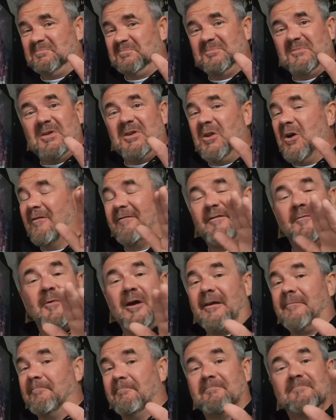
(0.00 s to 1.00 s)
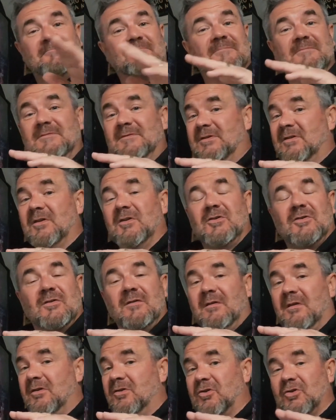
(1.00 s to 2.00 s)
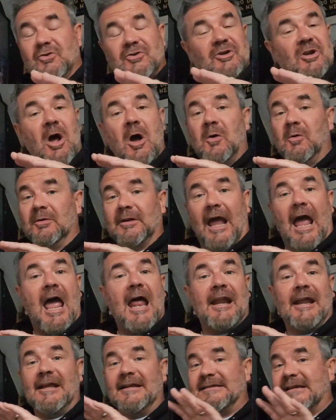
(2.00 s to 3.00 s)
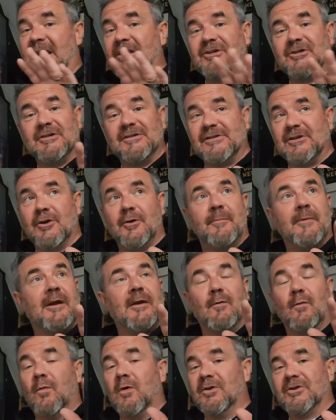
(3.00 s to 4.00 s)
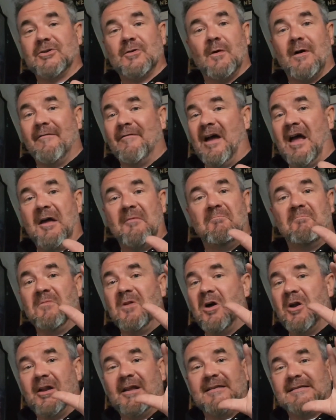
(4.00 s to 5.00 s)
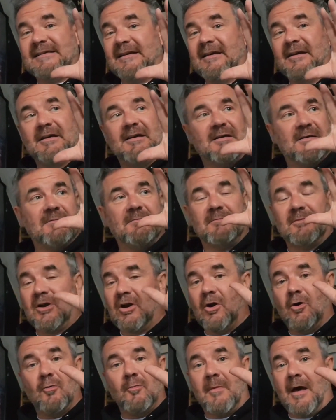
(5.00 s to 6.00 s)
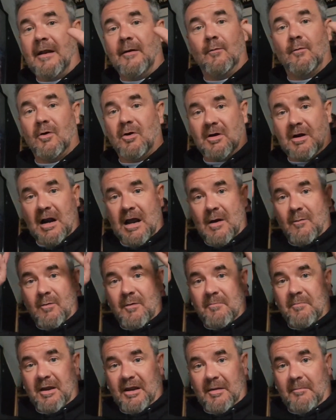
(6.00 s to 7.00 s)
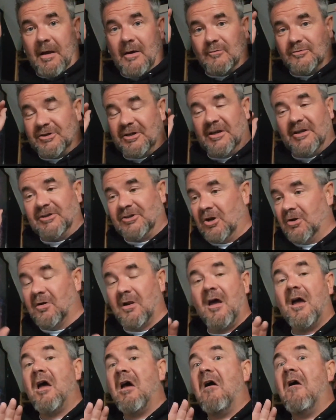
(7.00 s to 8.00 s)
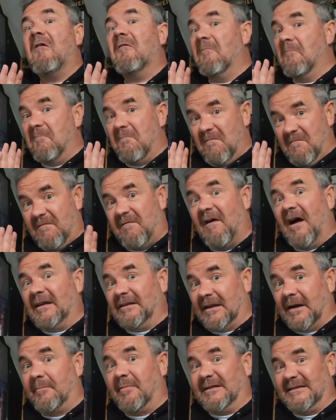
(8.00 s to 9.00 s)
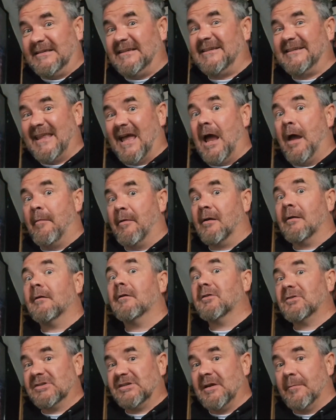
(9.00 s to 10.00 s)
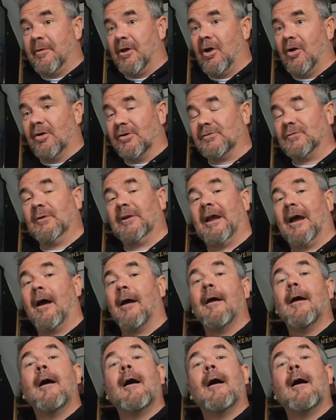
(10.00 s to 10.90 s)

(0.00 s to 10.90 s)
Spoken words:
Not for me. Doesn't hold any attention to me whatsoever. Not into grown men walking around with Mickey Mouse ears on. Find it a bit disturbing, to be honest with you.